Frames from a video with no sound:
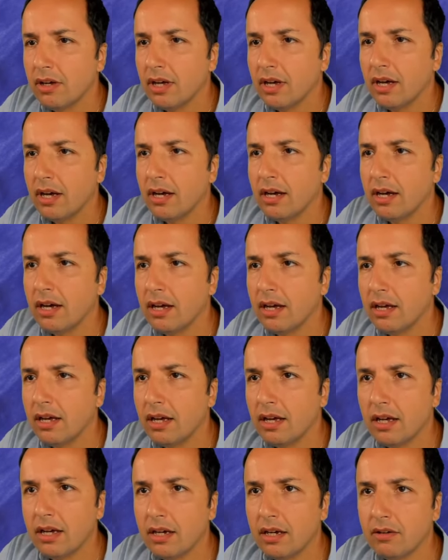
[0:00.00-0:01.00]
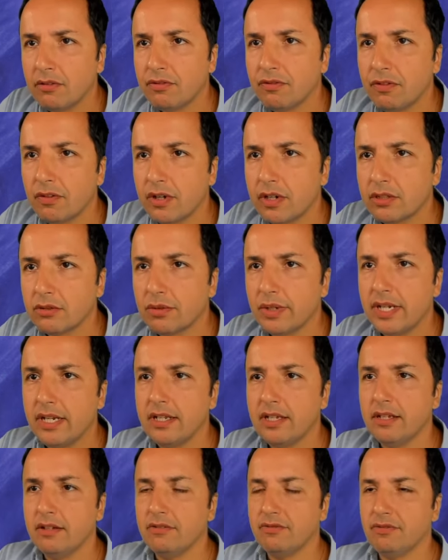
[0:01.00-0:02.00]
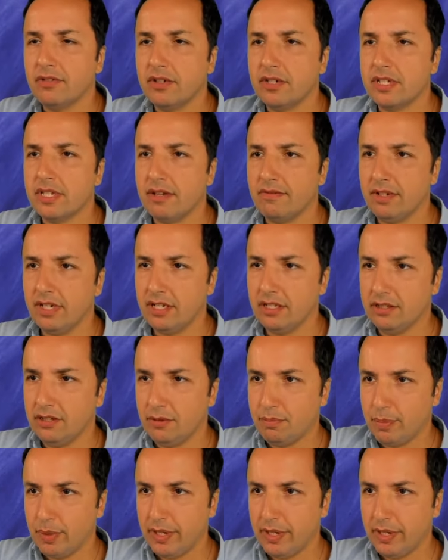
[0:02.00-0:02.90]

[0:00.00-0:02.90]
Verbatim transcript: a 700